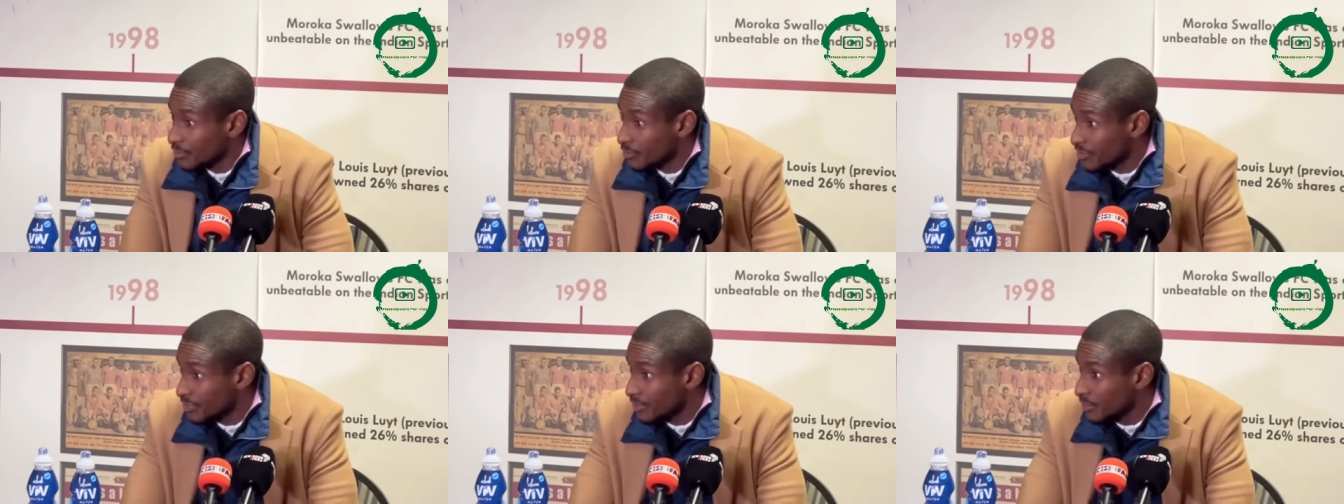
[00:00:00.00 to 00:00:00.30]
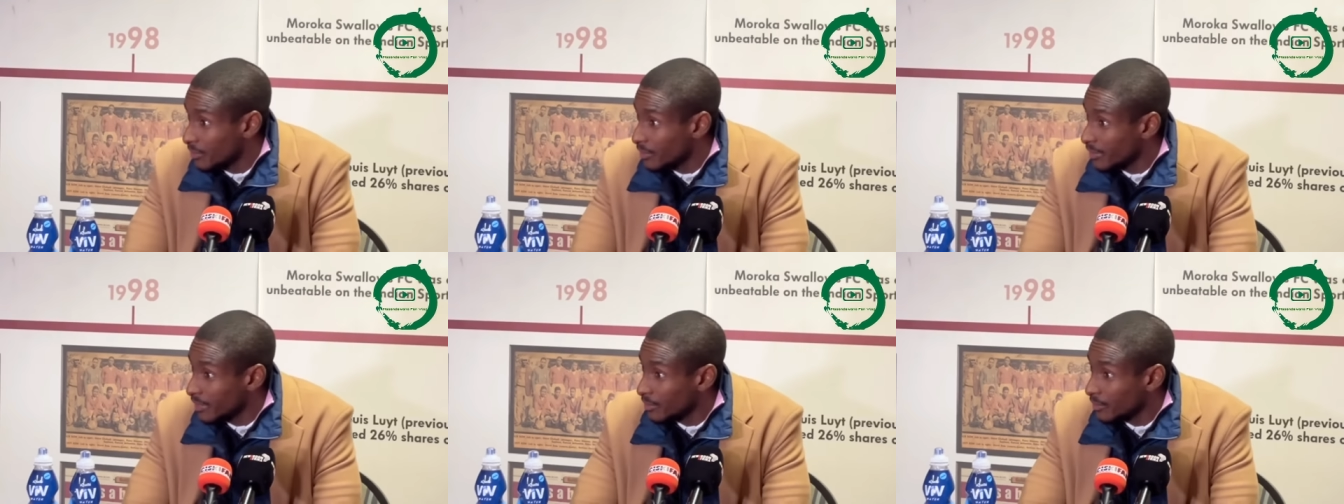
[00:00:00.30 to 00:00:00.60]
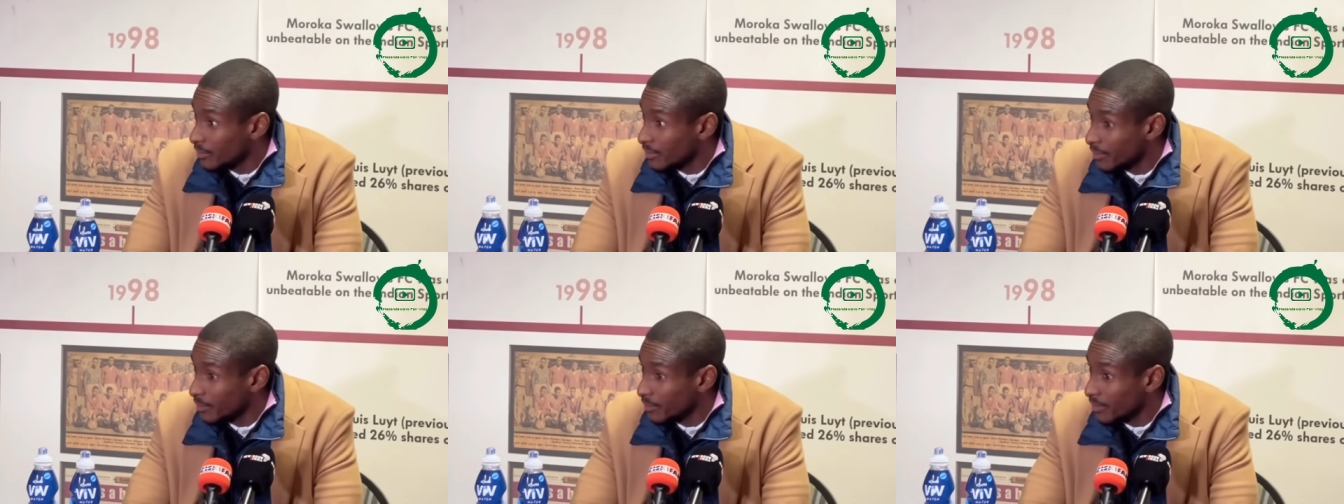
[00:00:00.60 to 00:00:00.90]
You see where,
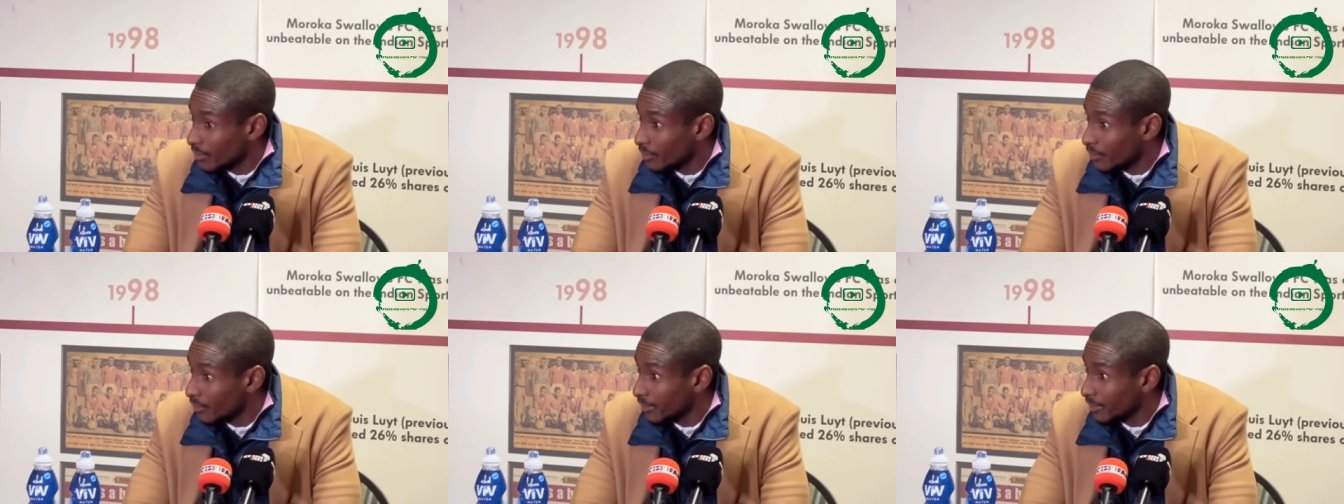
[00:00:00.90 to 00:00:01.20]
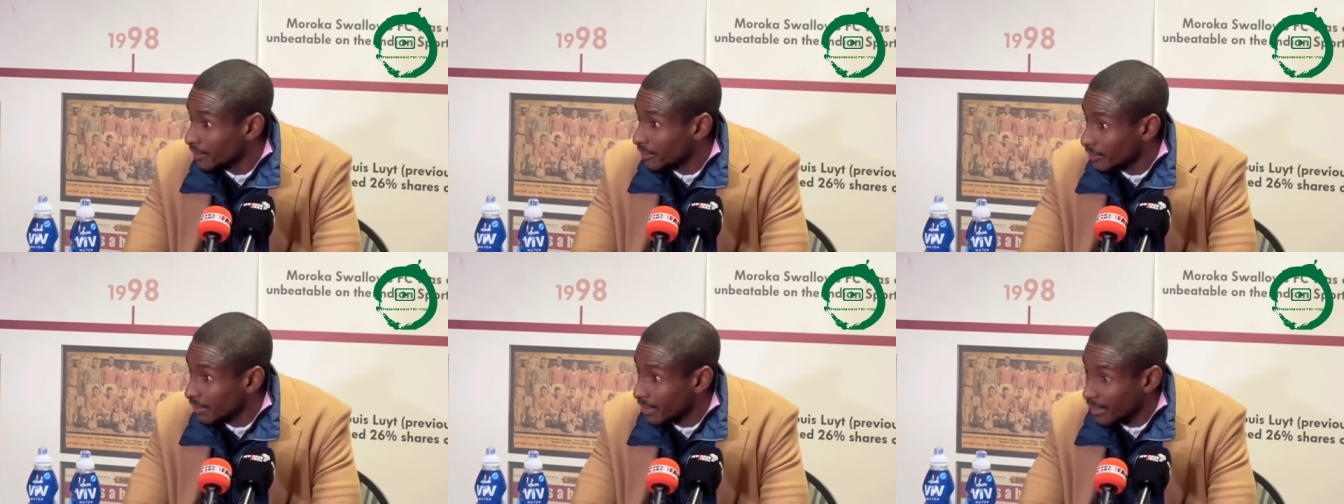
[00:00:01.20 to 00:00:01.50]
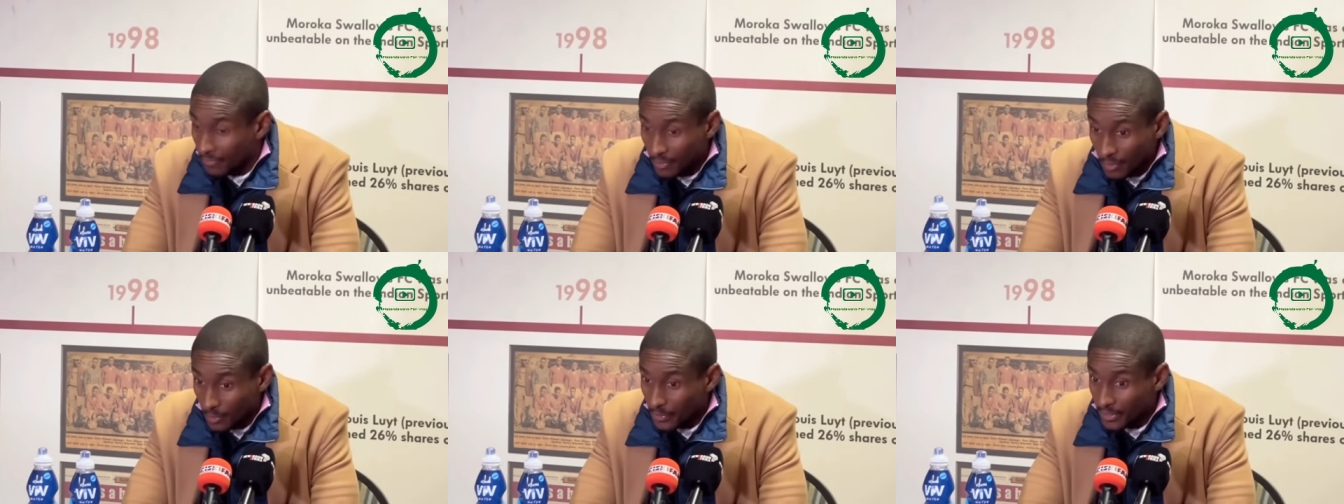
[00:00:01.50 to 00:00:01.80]
where we are going.
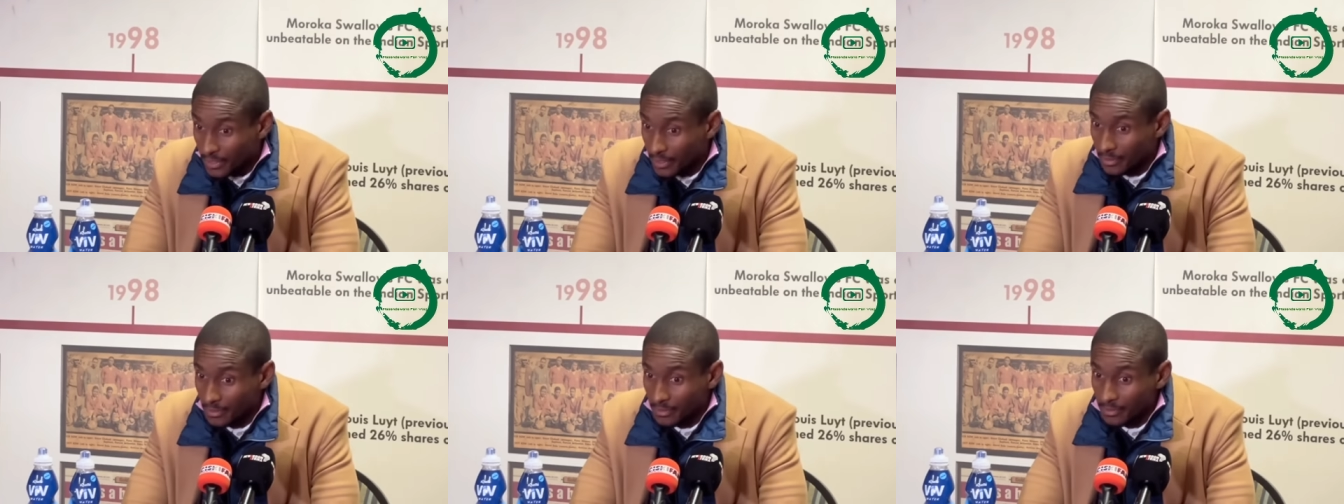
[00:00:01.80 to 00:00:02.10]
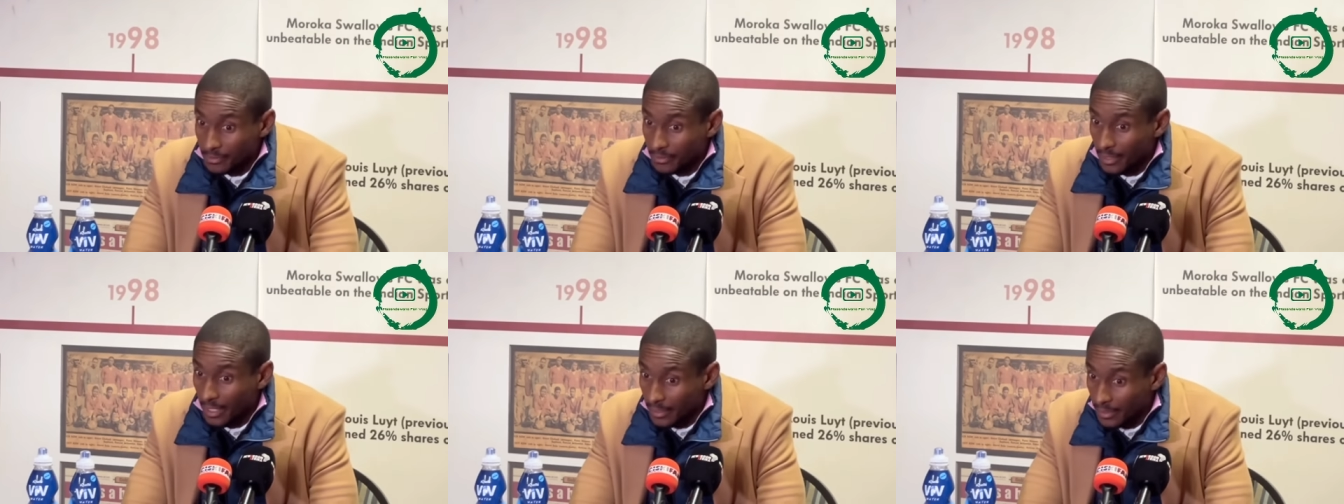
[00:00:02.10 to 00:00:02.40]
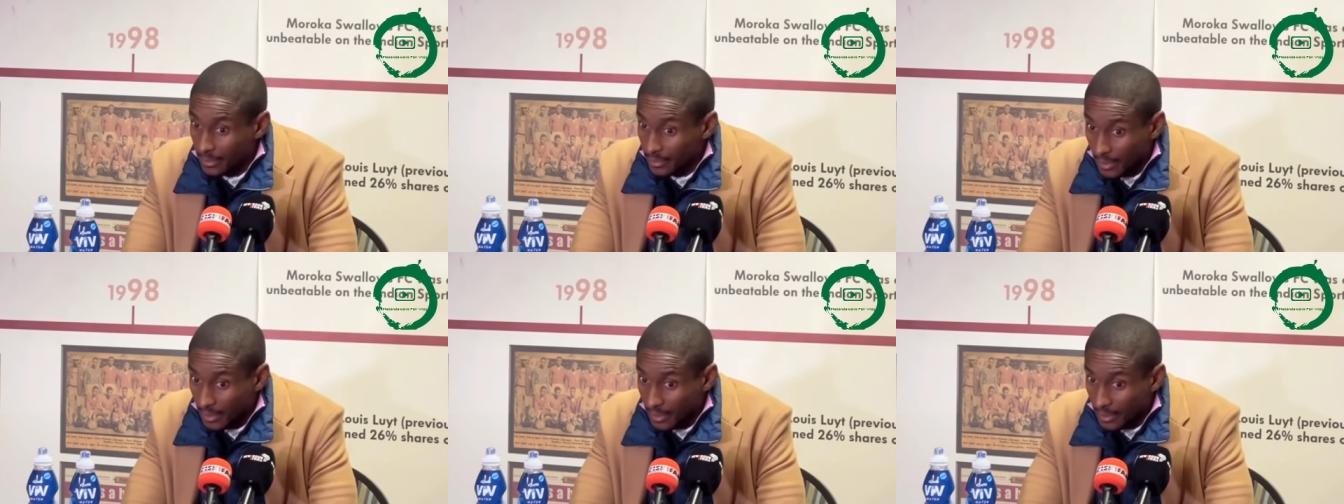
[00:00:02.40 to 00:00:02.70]
Every week,
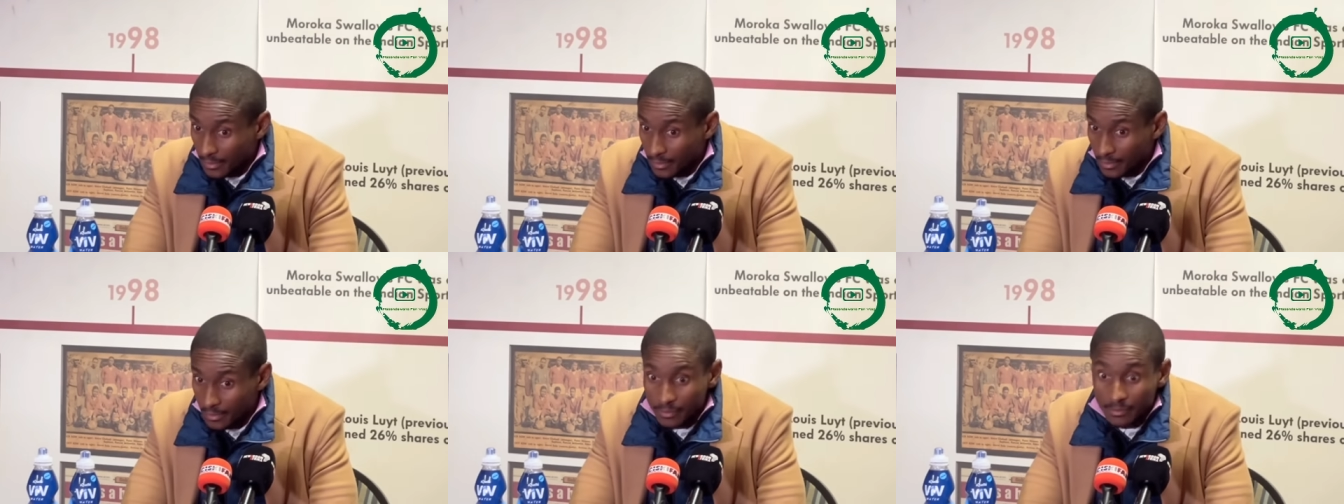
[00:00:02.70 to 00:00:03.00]
I,